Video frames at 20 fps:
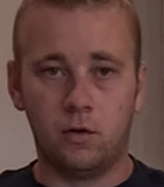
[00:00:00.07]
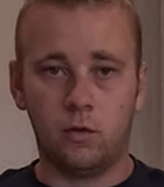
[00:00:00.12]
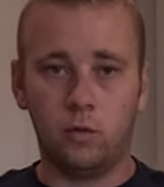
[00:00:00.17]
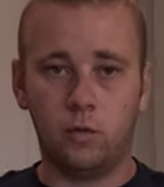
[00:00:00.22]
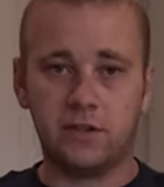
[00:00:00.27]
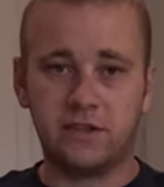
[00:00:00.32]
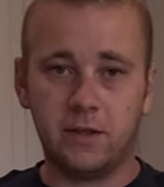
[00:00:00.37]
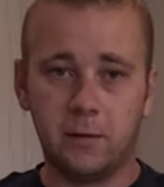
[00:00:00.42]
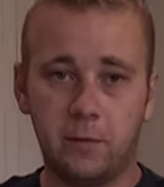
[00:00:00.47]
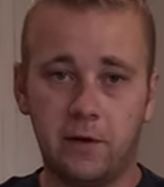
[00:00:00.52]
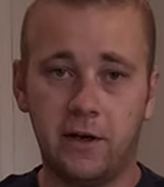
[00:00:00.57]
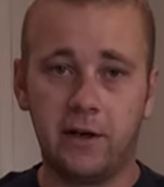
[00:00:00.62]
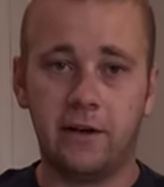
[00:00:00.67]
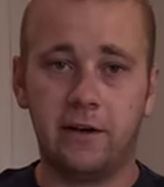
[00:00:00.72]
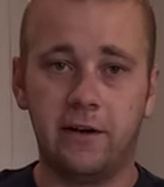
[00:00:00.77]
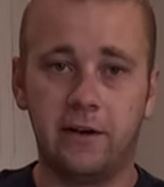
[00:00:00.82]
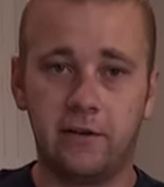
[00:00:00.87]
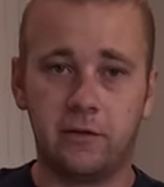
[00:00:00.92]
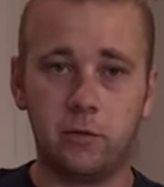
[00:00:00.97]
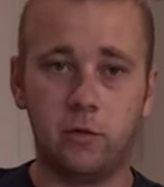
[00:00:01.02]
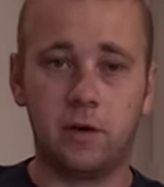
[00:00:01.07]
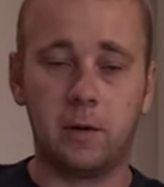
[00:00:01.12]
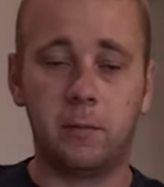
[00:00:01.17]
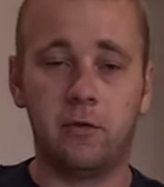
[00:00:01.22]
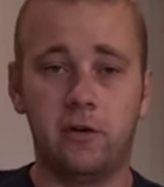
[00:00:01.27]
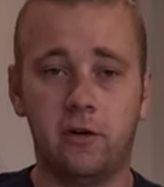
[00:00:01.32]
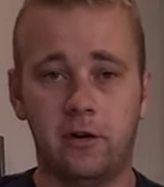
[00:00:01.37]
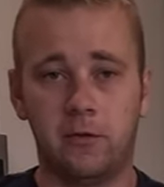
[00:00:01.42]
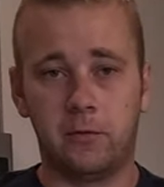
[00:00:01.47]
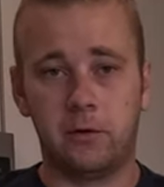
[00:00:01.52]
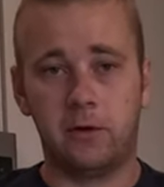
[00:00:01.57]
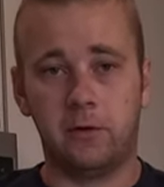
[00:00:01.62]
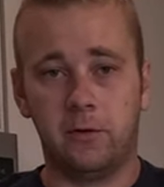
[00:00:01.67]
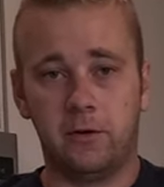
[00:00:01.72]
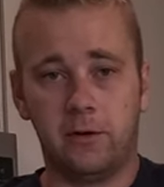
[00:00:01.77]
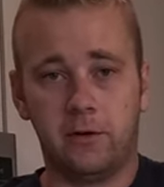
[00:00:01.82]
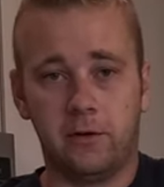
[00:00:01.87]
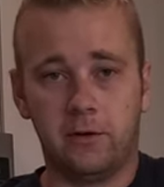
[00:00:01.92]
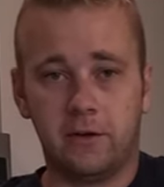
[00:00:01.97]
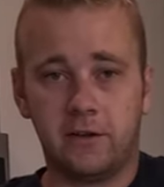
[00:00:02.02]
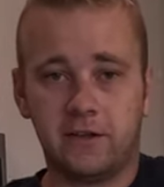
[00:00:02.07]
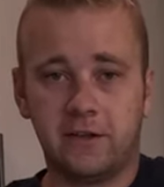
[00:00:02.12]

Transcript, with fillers: What's up guys, welcome to another video here.